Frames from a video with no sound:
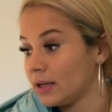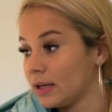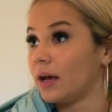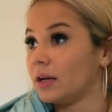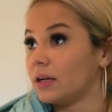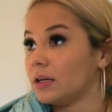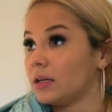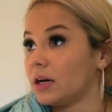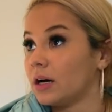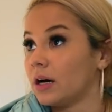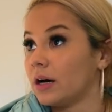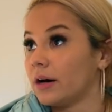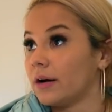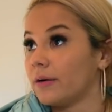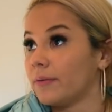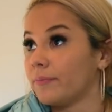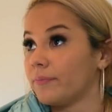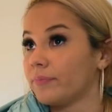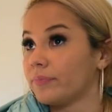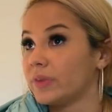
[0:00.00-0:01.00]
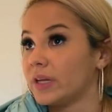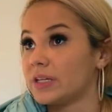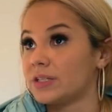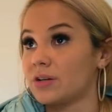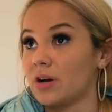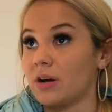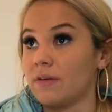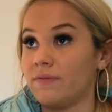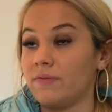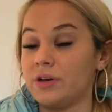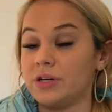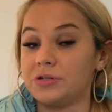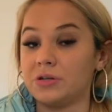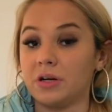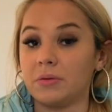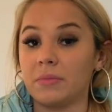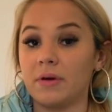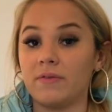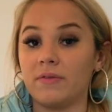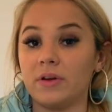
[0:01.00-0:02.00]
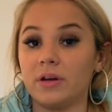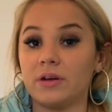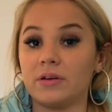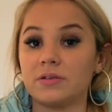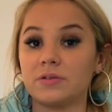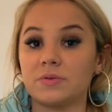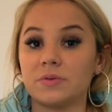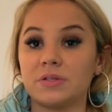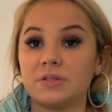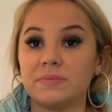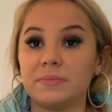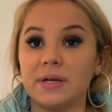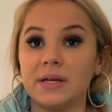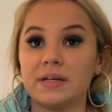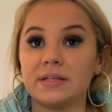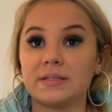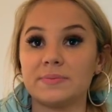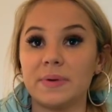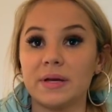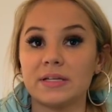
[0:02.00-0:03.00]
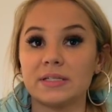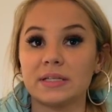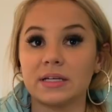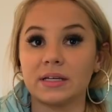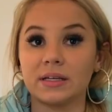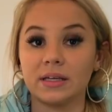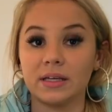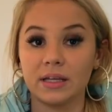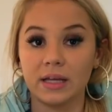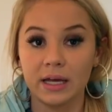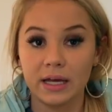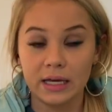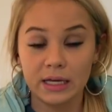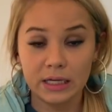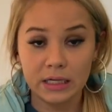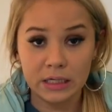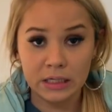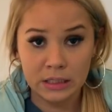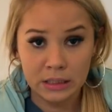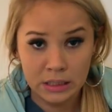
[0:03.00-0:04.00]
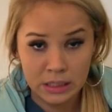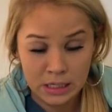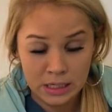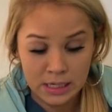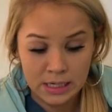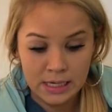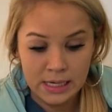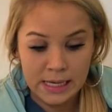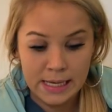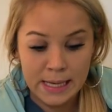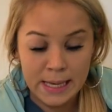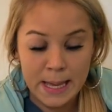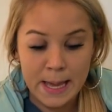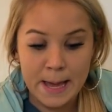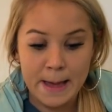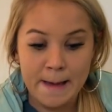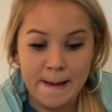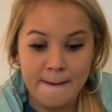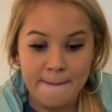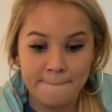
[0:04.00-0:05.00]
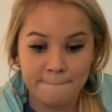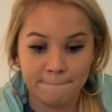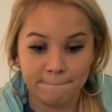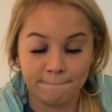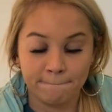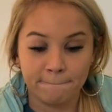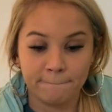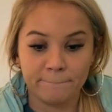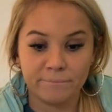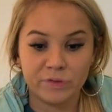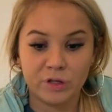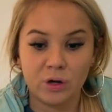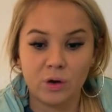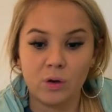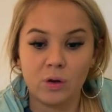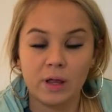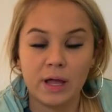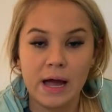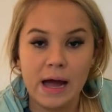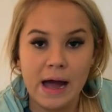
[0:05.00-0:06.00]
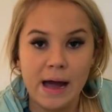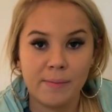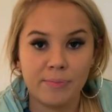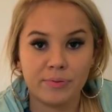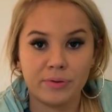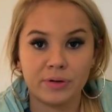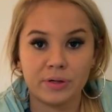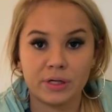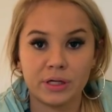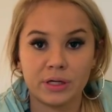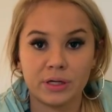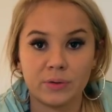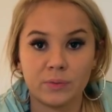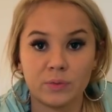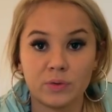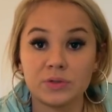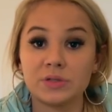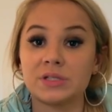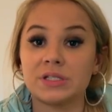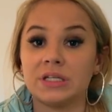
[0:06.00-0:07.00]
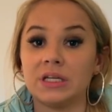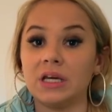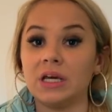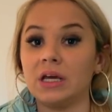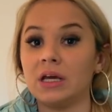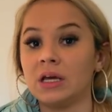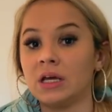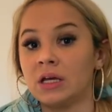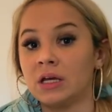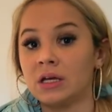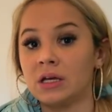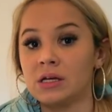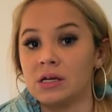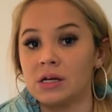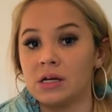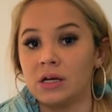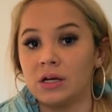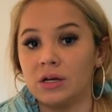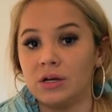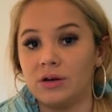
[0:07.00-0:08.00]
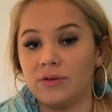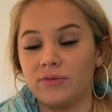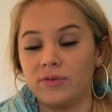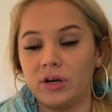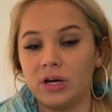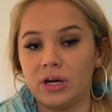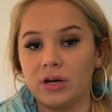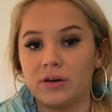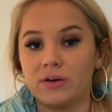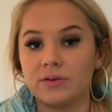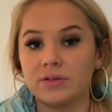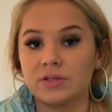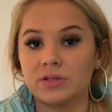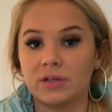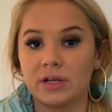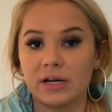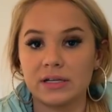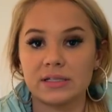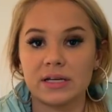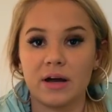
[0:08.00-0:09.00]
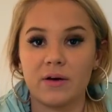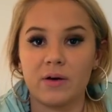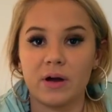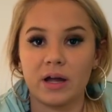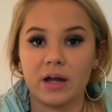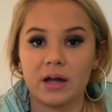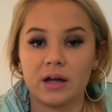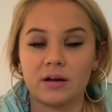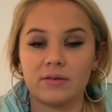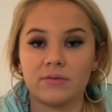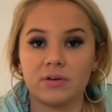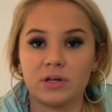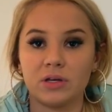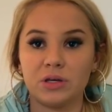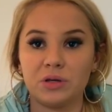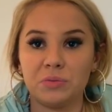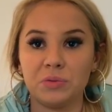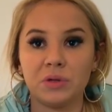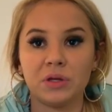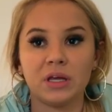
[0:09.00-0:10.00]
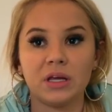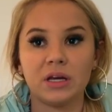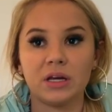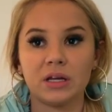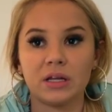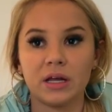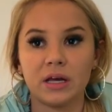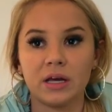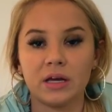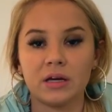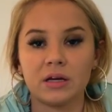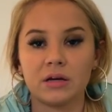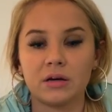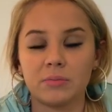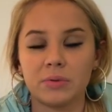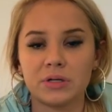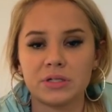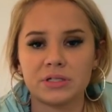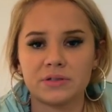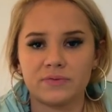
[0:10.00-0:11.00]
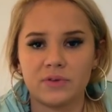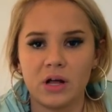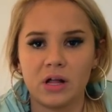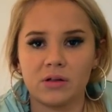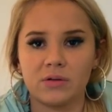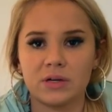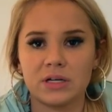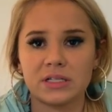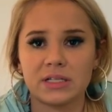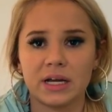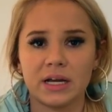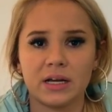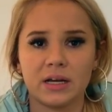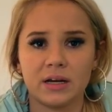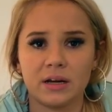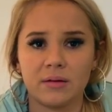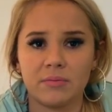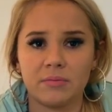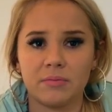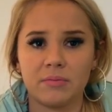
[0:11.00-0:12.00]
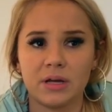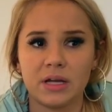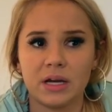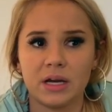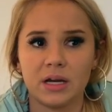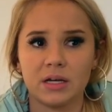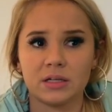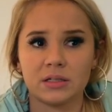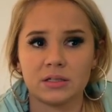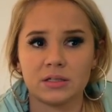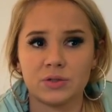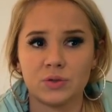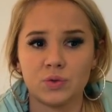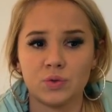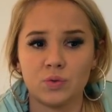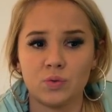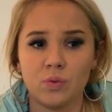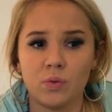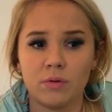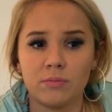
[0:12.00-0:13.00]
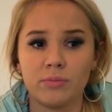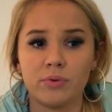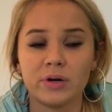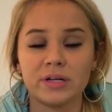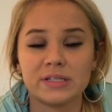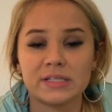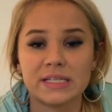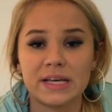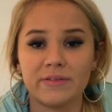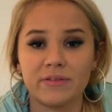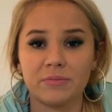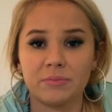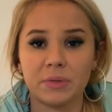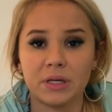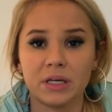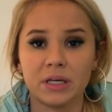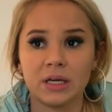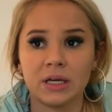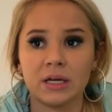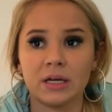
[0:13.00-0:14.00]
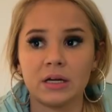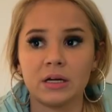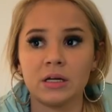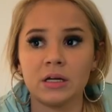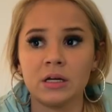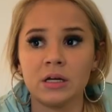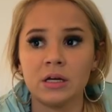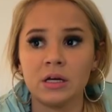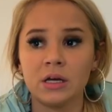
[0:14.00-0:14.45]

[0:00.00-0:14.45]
And they started featuring my videos, which means basically like the whole app will see your videos. So that's how I kind of accumulated like a bunch of followers. I ended up getting to 1.7 million